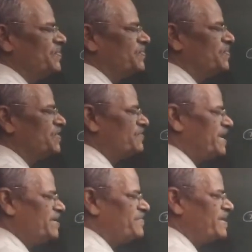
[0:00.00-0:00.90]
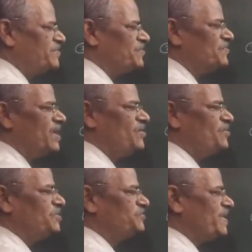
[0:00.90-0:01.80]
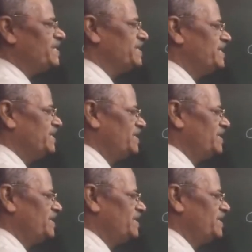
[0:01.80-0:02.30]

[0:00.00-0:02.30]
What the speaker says: 2 divided by 2, value is 1.